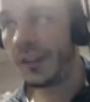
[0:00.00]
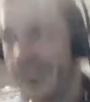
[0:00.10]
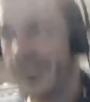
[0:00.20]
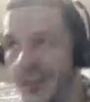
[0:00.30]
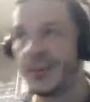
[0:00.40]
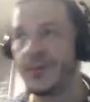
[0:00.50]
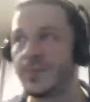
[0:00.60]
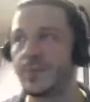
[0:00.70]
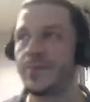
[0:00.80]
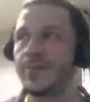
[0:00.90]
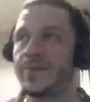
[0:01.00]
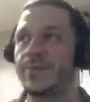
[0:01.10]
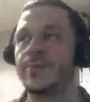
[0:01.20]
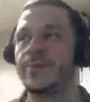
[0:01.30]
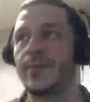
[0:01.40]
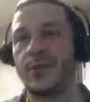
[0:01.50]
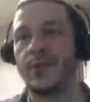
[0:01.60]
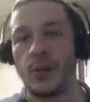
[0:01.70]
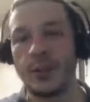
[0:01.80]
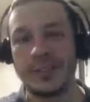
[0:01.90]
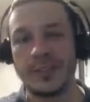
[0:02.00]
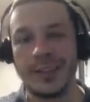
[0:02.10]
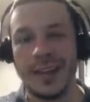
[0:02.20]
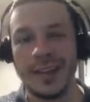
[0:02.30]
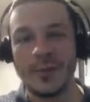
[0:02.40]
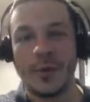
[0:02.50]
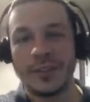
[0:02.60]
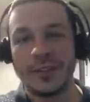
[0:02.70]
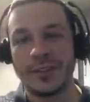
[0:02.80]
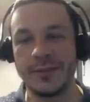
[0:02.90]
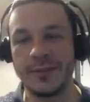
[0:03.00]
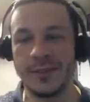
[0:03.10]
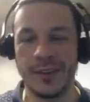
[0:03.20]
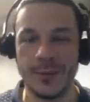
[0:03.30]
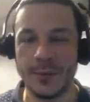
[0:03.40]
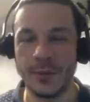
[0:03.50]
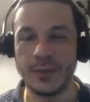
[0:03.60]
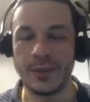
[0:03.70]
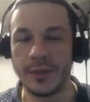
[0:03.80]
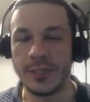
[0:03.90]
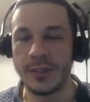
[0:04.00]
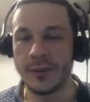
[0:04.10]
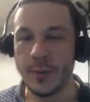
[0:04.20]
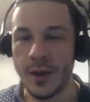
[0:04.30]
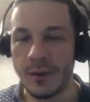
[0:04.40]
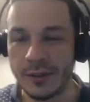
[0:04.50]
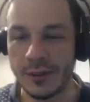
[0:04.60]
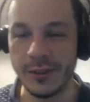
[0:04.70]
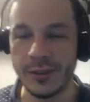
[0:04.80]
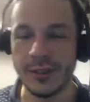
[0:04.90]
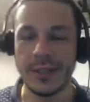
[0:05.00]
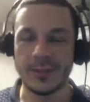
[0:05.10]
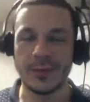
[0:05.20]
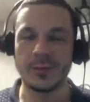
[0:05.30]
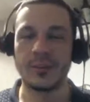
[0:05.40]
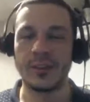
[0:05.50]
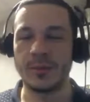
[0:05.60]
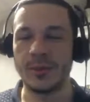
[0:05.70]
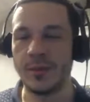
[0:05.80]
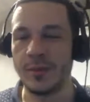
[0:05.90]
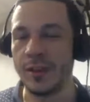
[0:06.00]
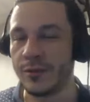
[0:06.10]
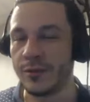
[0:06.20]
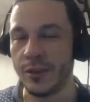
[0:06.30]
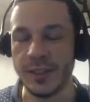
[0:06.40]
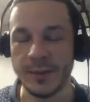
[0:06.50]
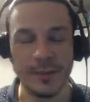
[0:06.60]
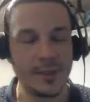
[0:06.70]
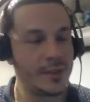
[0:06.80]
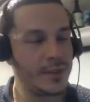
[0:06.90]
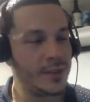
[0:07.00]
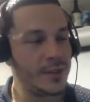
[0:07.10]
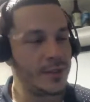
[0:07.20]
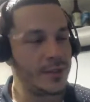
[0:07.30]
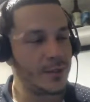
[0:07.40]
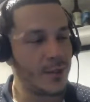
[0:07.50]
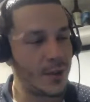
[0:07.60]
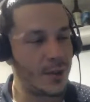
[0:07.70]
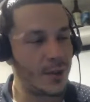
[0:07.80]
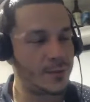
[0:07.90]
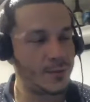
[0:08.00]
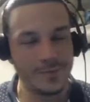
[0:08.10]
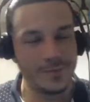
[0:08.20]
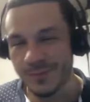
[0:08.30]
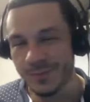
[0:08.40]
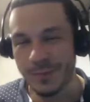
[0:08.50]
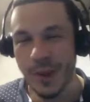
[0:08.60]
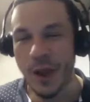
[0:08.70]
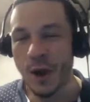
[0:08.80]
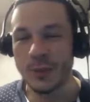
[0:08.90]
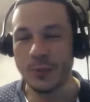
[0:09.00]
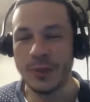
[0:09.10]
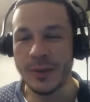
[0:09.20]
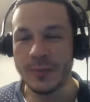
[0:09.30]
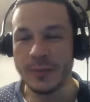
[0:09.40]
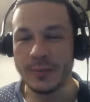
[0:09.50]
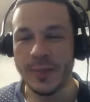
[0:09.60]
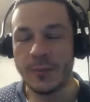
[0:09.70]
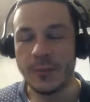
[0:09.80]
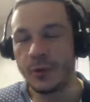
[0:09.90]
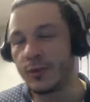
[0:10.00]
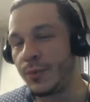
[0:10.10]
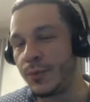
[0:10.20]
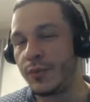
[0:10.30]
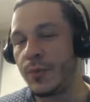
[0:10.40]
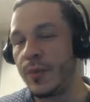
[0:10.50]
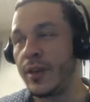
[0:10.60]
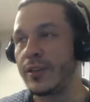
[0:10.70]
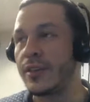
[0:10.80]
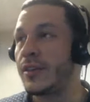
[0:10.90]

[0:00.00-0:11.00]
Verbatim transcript: So, of course, I live in Boston. Um, it's a little easier for me, obviously, to get some Trillium stuff. I love Trillium. Uh, my heart's with them. They produce beautiful beers.